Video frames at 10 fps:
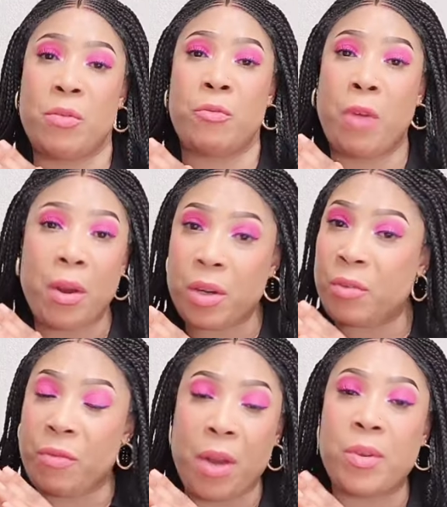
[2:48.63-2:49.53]
Very,
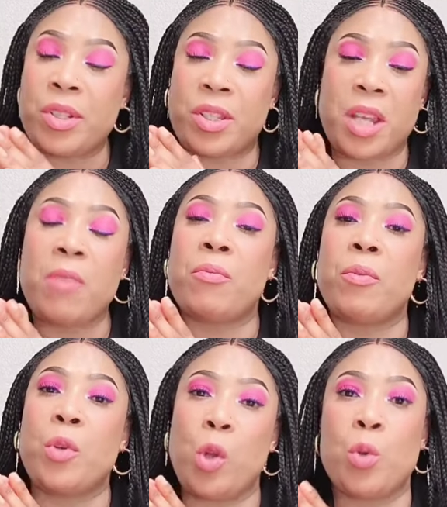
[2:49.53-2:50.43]
very safe
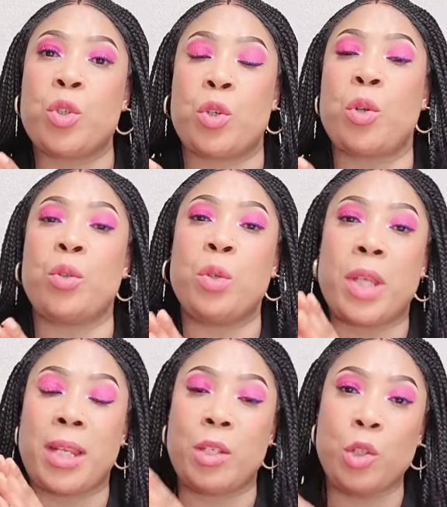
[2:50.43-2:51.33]
lotion you
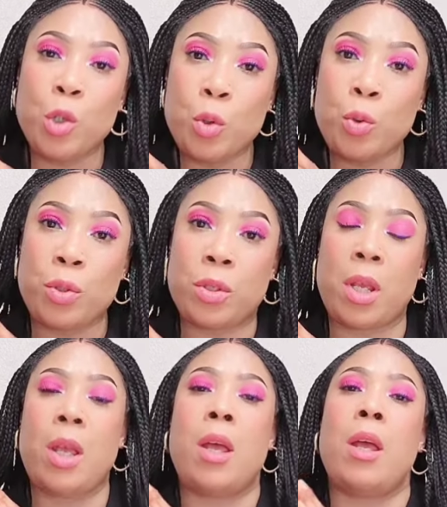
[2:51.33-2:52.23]
can use